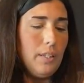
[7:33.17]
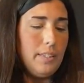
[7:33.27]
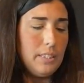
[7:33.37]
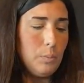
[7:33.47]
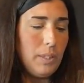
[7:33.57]

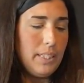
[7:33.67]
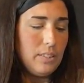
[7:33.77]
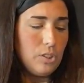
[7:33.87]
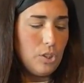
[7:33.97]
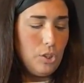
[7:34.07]
This one
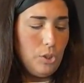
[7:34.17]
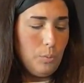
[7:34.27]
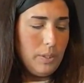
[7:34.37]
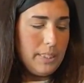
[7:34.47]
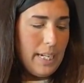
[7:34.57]
is new
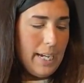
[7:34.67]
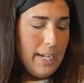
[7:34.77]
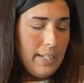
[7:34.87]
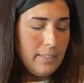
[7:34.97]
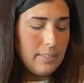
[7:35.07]
with
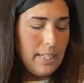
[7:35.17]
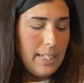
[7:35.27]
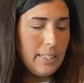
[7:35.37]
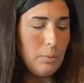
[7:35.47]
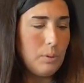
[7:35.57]
tags
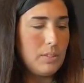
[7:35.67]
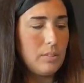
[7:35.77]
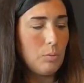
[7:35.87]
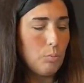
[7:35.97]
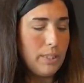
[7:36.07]
and it was
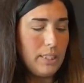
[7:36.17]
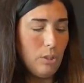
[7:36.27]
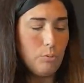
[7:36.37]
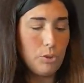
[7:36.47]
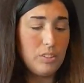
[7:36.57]

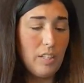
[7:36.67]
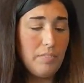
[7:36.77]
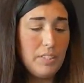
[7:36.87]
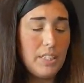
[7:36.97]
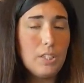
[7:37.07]
retailed for
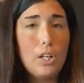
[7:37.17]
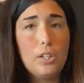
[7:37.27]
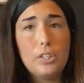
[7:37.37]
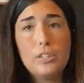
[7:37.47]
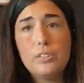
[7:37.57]

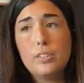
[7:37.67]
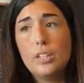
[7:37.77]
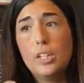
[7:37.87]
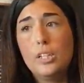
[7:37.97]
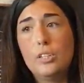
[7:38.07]
$70.
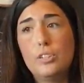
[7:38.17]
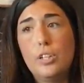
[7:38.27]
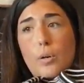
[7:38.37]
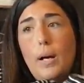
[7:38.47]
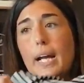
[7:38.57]

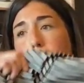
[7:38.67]
So I